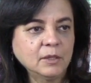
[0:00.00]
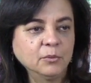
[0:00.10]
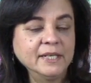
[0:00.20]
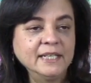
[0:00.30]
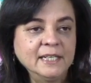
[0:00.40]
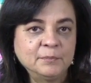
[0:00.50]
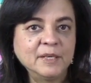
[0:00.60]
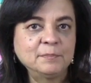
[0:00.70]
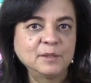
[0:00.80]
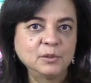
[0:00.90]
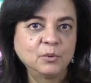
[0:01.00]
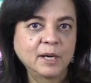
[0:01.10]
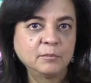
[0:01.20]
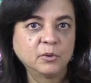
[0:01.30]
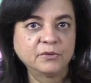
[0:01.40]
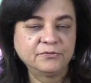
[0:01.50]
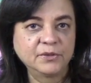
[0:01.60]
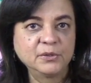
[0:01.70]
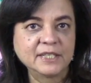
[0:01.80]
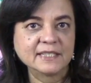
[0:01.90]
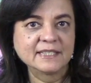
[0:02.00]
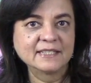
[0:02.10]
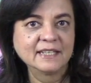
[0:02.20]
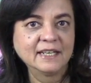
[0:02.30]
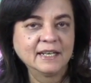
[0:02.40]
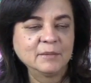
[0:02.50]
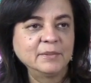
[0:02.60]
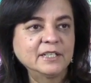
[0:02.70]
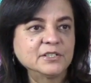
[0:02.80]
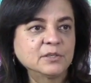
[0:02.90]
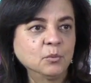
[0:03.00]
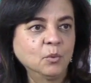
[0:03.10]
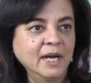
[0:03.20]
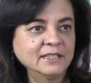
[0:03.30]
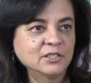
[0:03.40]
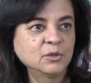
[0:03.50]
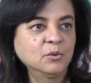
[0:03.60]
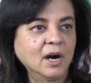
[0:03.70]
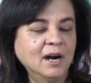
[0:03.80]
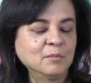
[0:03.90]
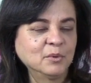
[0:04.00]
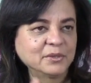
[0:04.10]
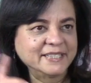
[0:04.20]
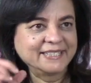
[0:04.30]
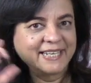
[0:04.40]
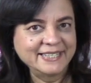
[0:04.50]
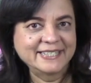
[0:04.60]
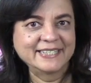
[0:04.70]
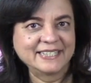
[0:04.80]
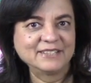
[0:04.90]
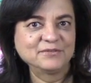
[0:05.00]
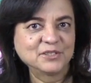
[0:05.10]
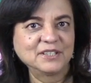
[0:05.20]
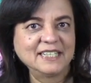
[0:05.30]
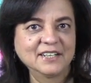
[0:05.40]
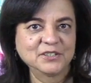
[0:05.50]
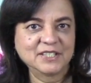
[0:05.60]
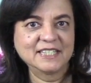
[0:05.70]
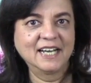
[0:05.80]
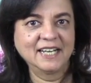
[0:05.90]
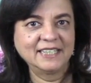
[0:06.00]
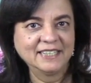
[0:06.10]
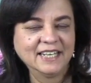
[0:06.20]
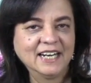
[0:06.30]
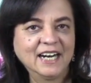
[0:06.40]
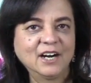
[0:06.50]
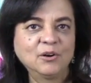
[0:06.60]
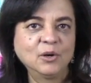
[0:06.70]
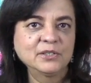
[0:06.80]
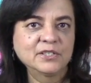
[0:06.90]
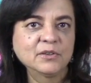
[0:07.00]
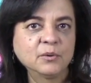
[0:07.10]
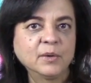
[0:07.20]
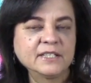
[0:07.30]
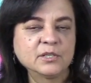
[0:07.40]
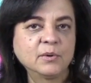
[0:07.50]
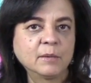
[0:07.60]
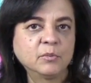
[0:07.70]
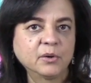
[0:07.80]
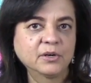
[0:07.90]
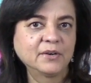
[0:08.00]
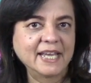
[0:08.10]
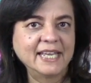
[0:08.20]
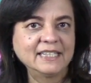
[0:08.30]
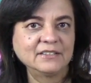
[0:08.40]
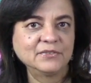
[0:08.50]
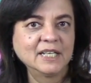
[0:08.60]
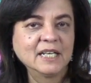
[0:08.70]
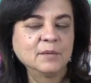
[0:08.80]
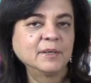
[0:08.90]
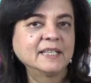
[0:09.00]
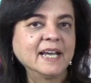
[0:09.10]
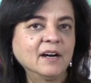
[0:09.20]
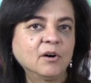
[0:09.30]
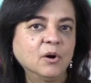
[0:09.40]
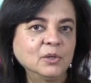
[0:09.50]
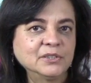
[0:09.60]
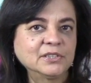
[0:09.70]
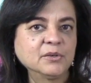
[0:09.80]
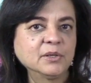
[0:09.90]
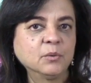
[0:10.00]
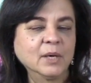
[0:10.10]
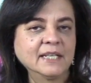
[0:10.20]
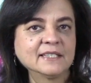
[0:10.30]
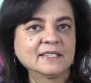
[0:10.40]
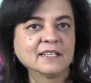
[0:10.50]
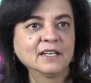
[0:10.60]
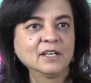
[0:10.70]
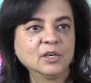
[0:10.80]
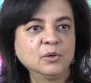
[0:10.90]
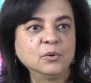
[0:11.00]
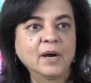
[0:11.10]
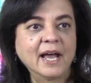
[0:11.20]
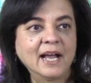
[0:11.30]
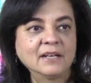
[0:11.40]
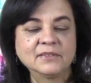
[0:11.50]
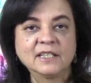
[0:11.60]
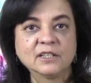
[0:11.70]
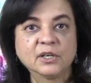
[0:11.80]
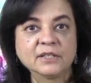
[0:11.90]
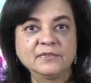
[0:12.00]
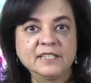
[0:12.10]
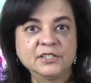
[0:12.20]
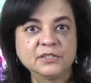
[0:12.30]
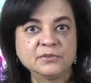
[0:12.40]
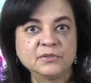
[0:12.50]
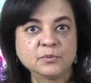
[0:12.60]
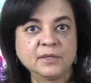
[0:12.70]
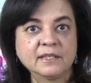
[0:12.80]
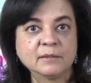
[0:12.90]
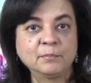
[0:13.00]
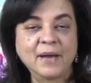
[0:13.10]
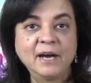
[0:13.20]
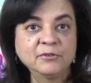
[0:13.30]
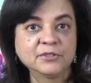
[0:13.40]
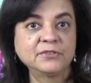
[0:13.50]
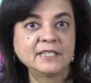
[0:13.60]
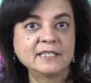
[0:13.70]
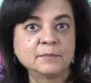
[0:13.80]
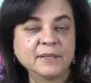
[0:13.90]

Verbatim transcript: We need people who are more focused. Because the ones who are more sensitive to the other side are also the ones who are more creative, but they are also the ones who have a lot of issues with boundaries